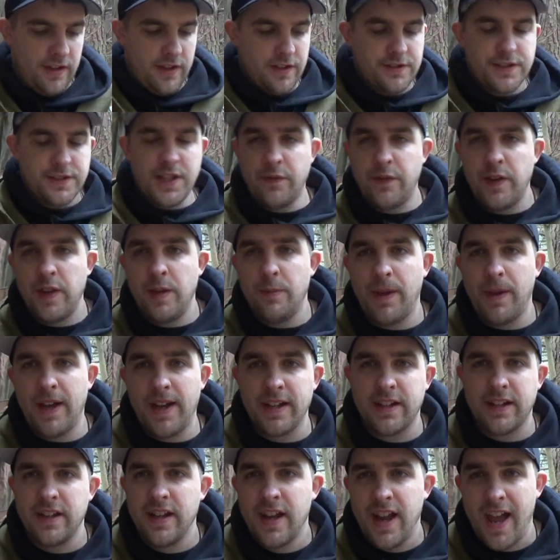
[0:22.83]
stuff it in the
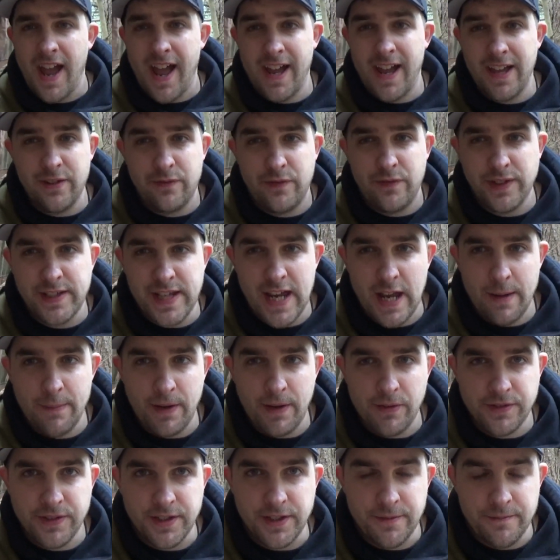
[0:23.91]
bag and forget
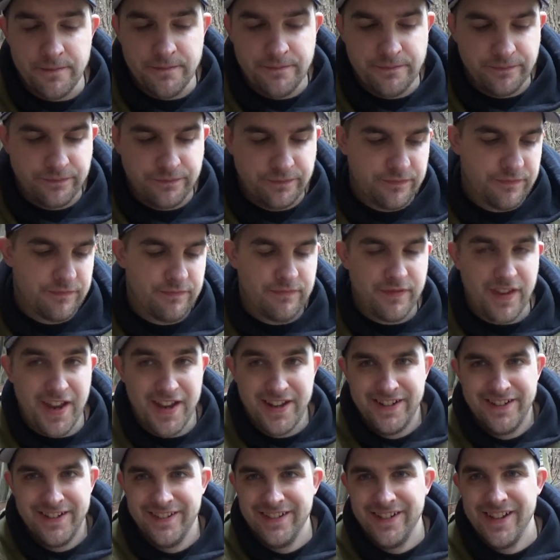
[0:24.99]
about it.
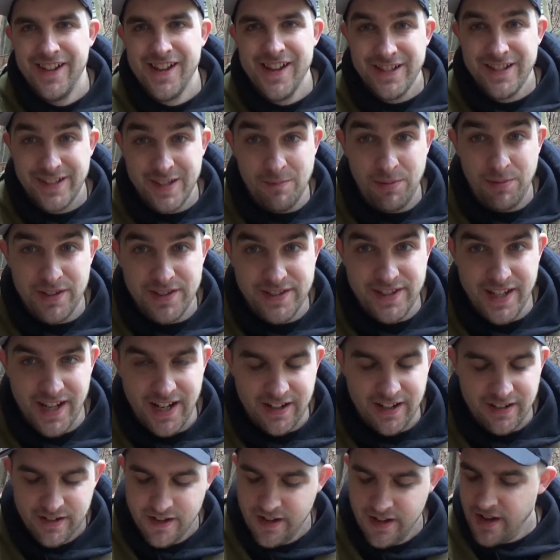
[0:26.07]
Simple as that.
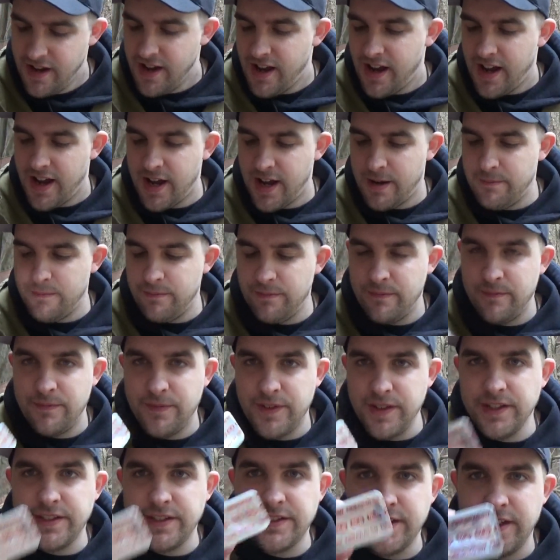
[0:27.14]

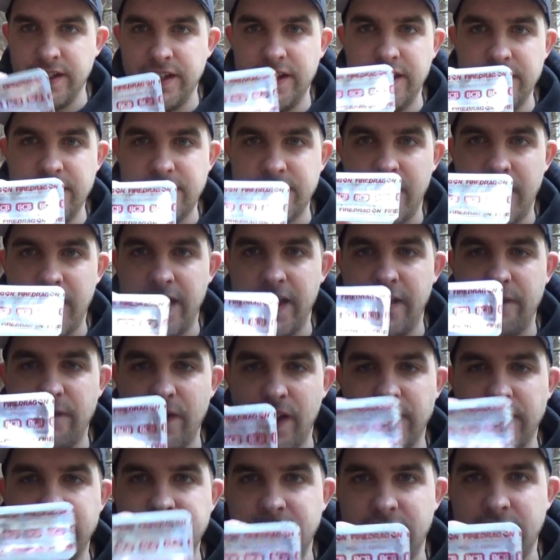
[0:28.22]
This is a
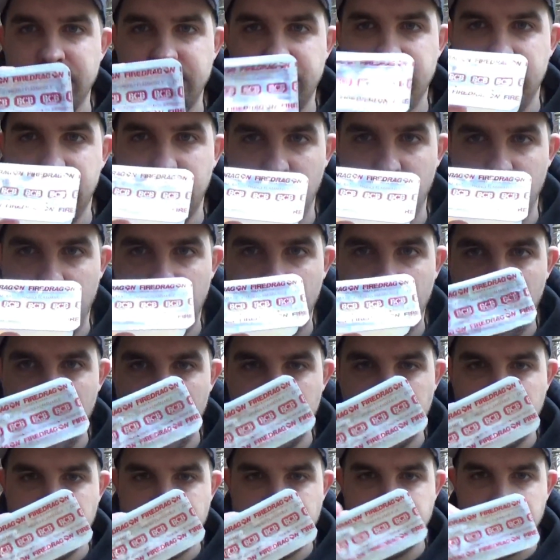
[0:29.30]
fantastic fire
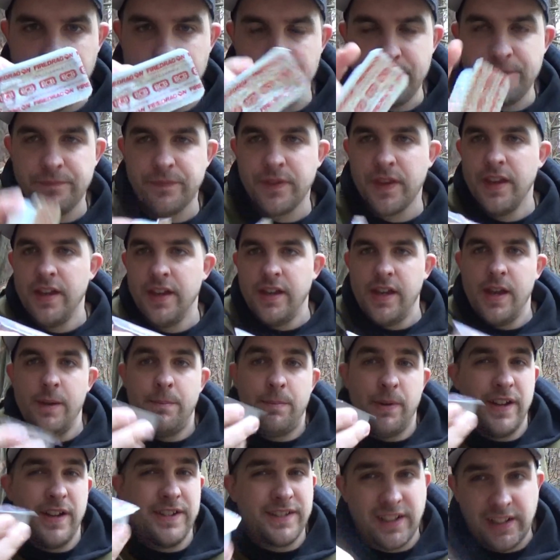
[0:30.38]
lighter. It
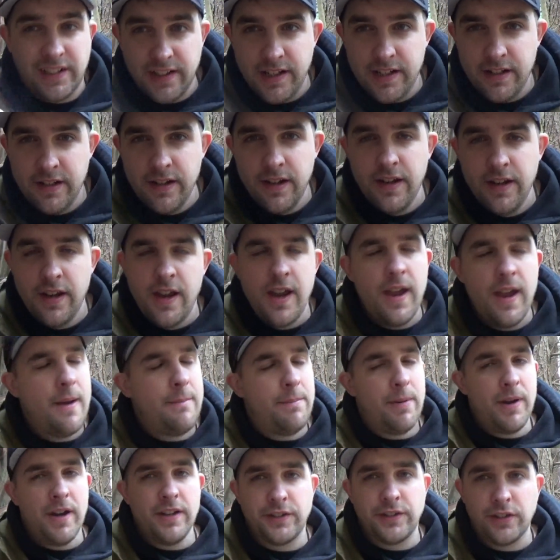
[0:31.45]
burns clean, it
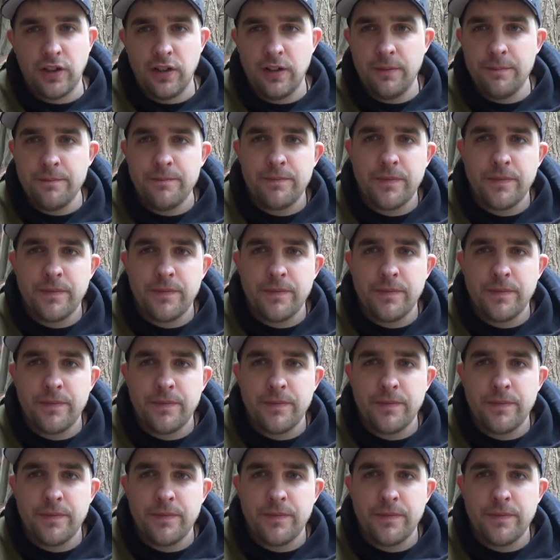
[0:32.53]
burns hot,